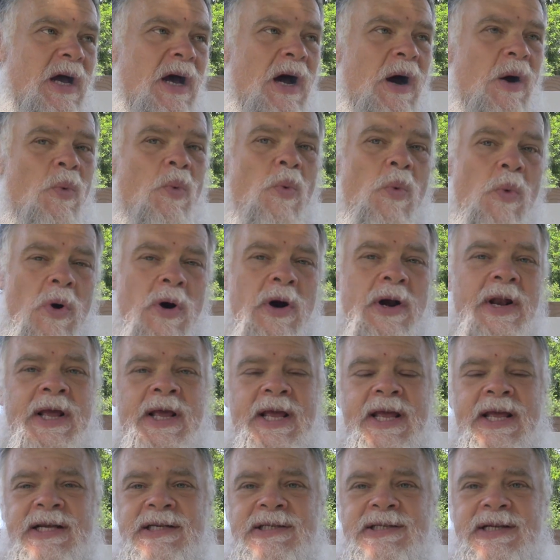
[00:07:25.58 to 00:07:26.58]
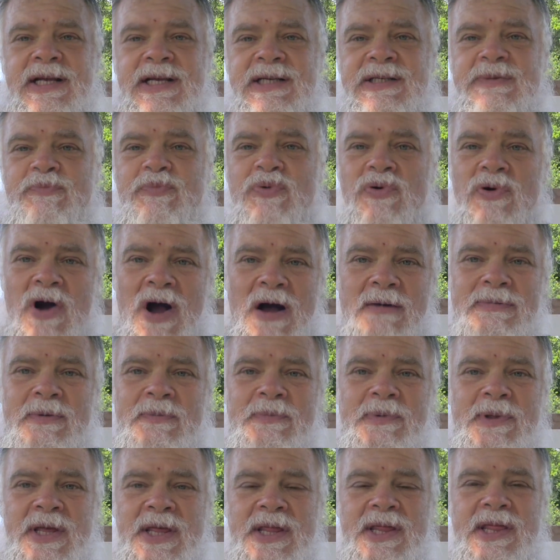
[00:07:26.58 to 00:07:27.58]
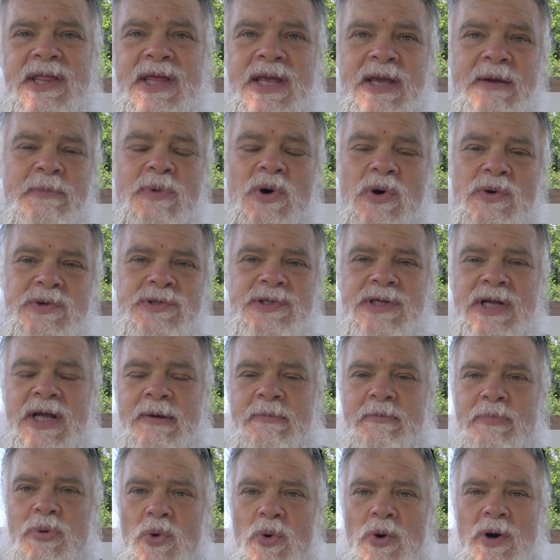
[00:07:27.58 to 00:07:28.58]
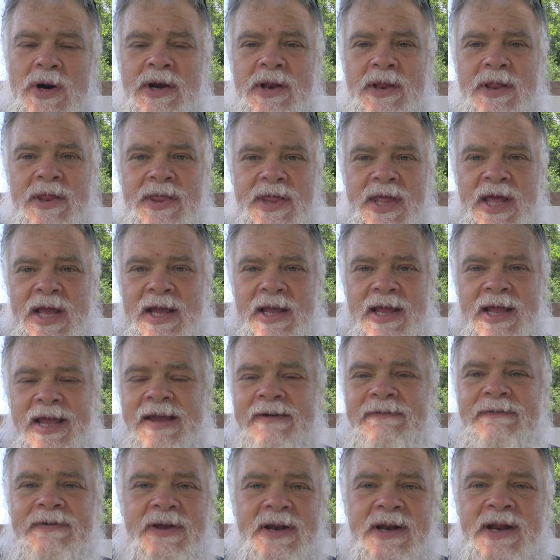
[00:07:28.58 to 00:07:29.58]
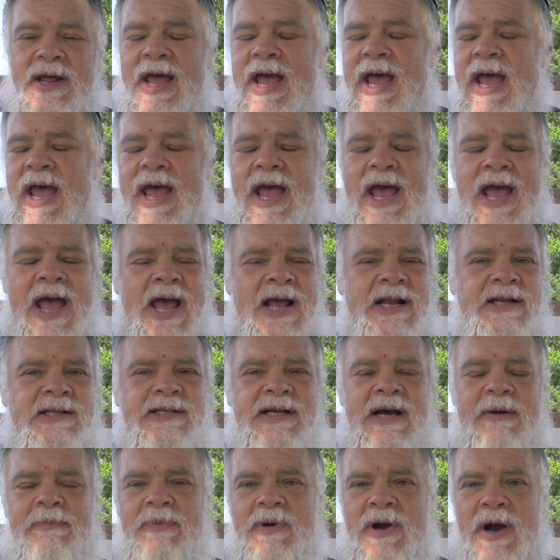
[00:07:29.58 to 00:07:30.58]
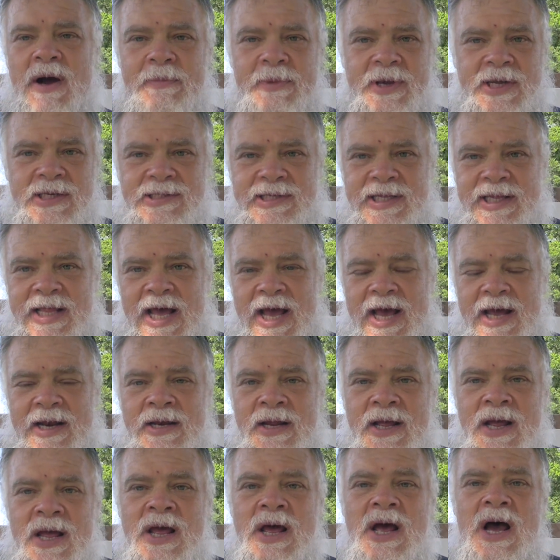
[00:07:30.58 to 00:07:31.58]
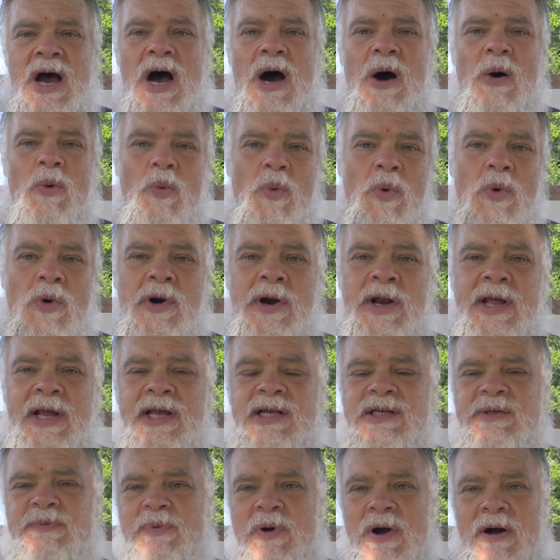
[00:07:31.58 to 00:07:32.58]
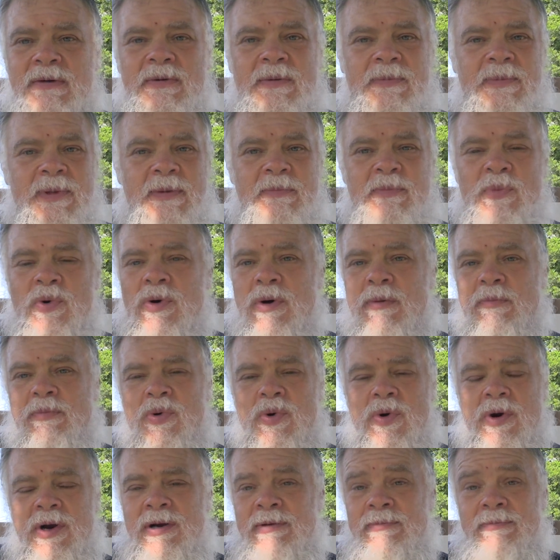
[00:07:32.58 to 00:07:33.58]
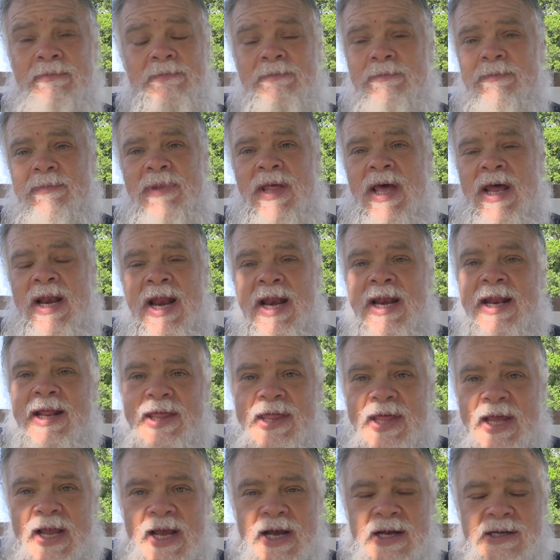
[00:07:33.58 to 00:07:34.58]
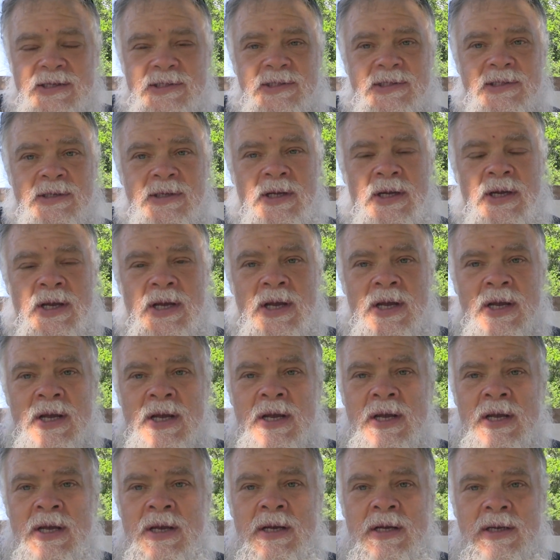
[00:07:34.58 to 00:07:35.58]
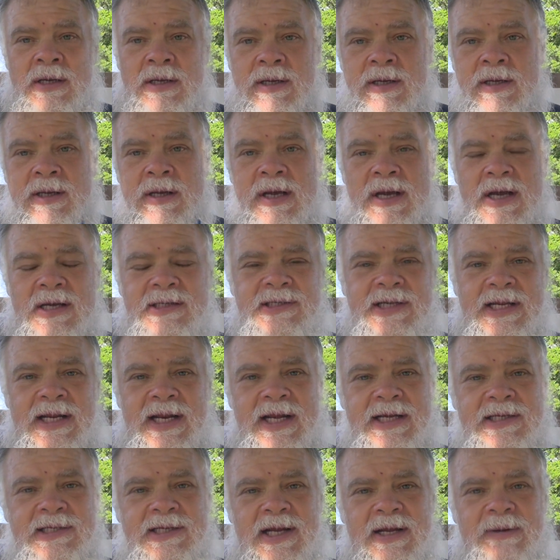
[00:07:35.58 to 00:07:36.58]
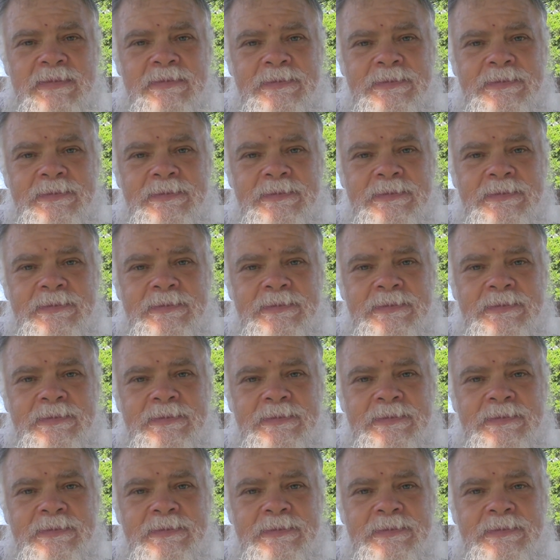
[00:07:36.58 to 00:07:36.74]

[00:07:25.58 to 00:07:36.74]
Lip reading: warning is probably the most important thing. If it ends up coming to that, a warning is probably more important than anything else. I'll see you next time.